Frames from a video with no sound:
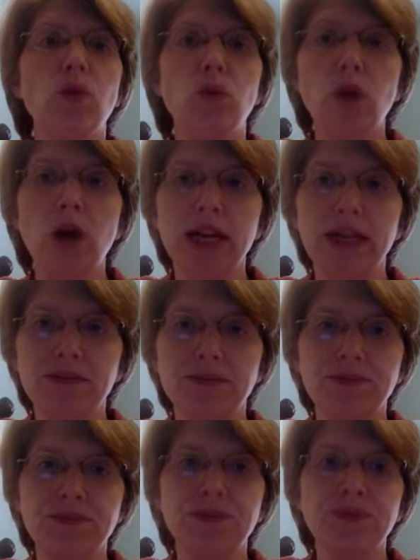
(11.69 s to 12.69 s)
1.
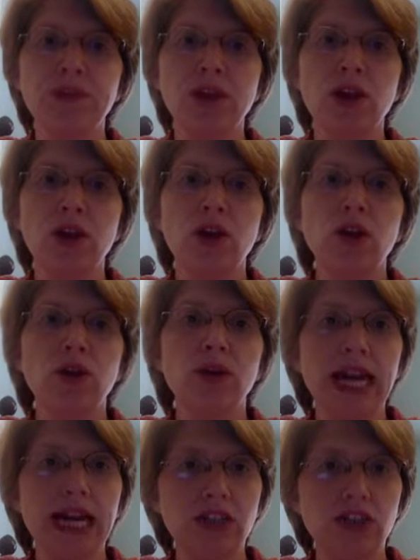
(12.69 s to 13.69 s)

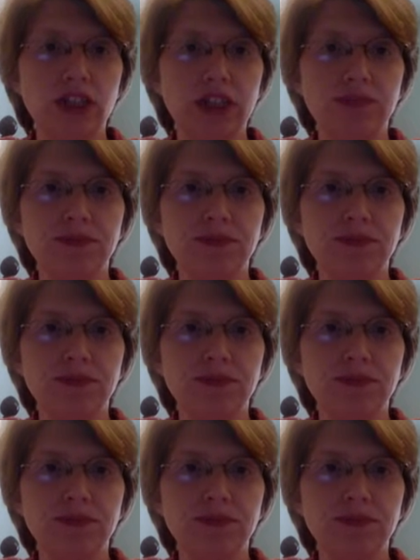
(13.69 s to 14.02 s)
Creation.